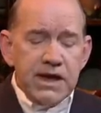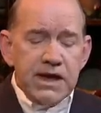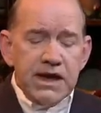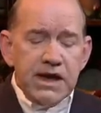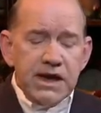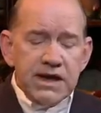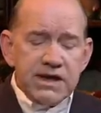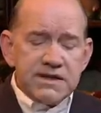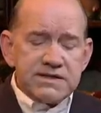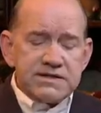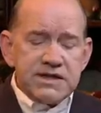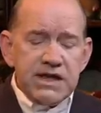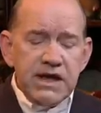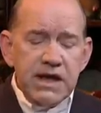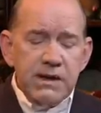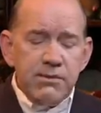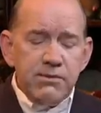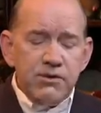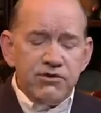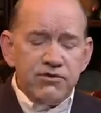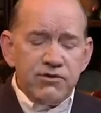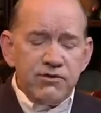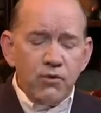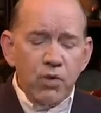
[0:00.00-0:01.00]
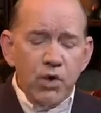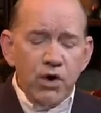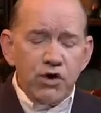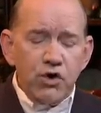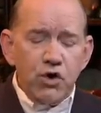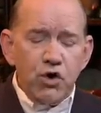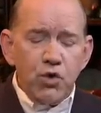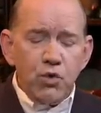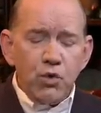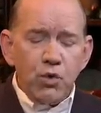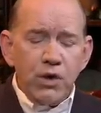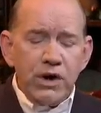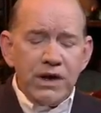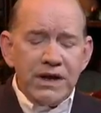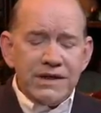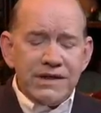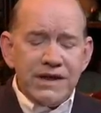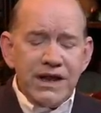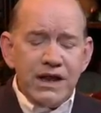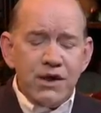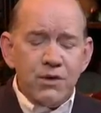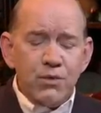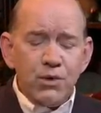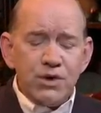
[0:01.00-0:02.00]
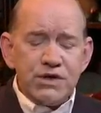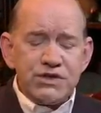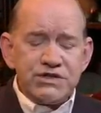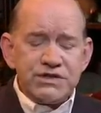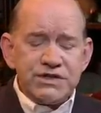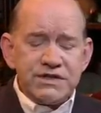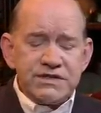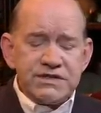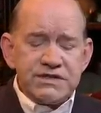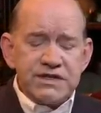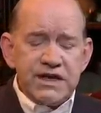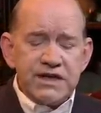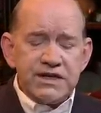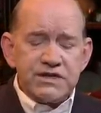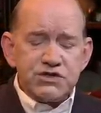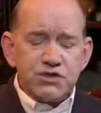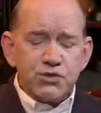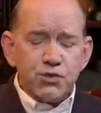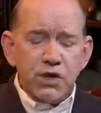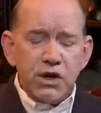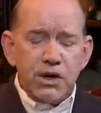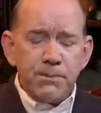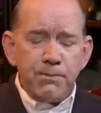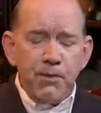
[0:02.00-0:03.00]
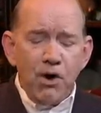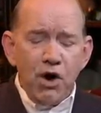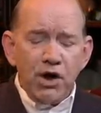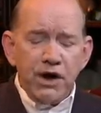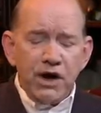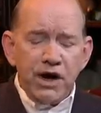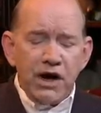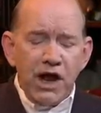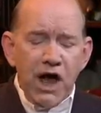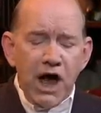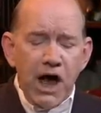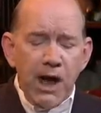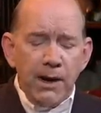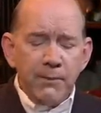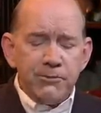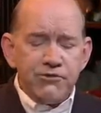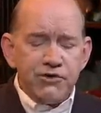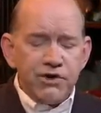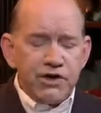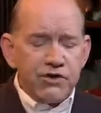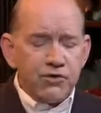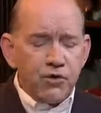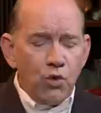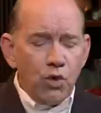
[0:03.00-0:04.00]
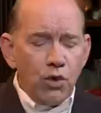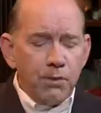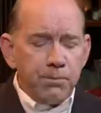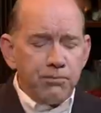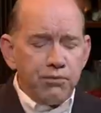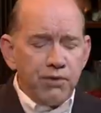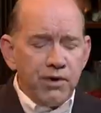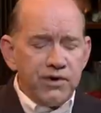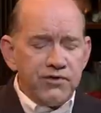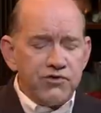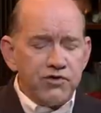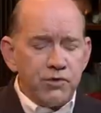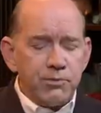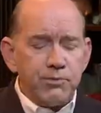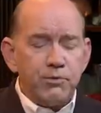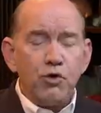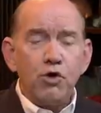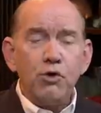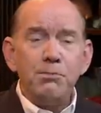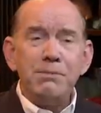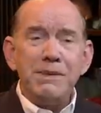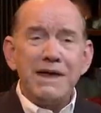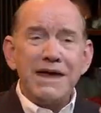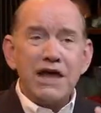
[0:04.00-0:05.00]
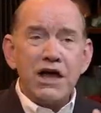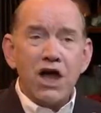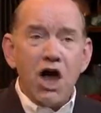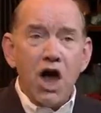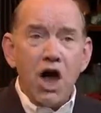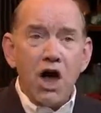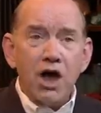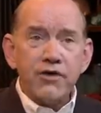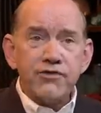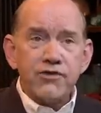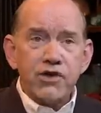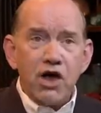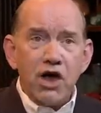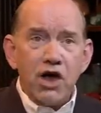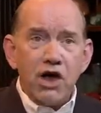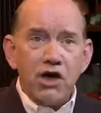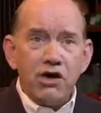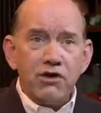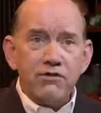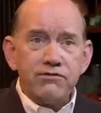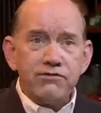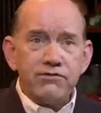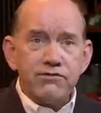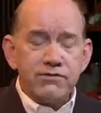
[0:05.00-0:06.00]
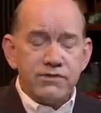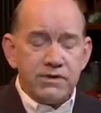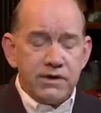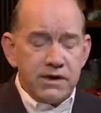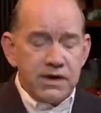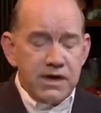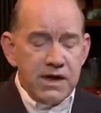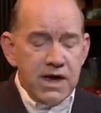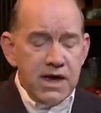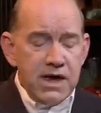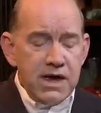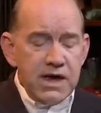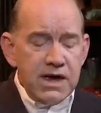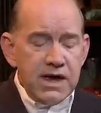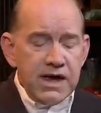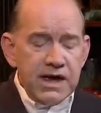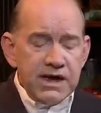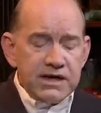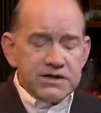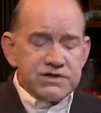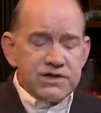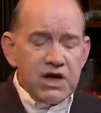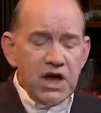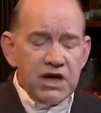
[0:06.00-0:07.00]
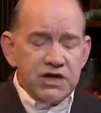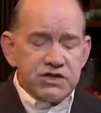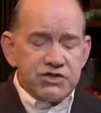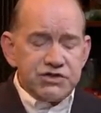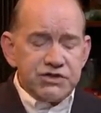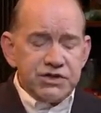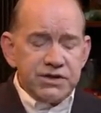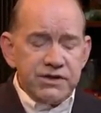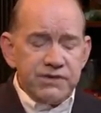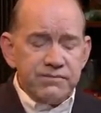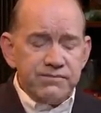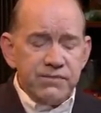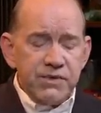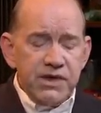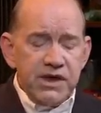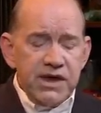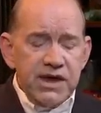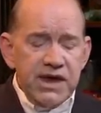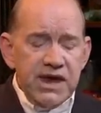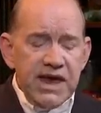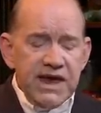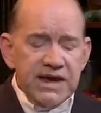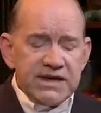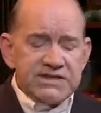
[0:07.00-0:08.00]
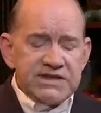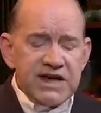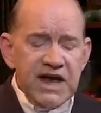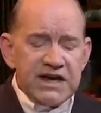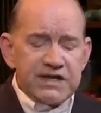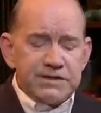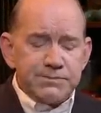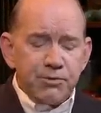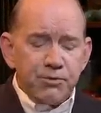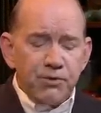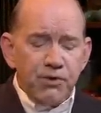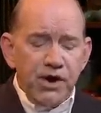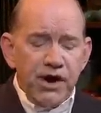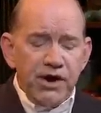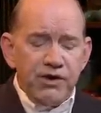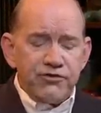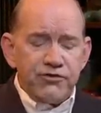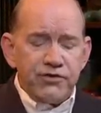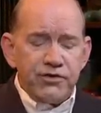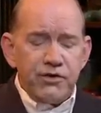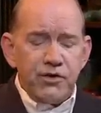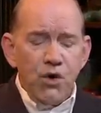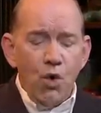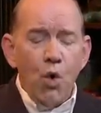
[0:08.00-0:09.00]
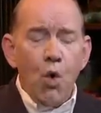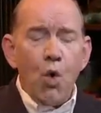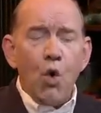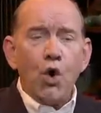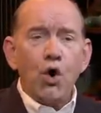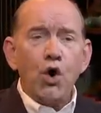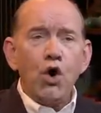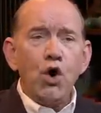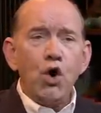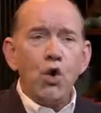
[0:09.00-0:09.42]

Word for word: It is the image of one who relinquishes his grip on an object or principle because of exhaustion, exasperation, or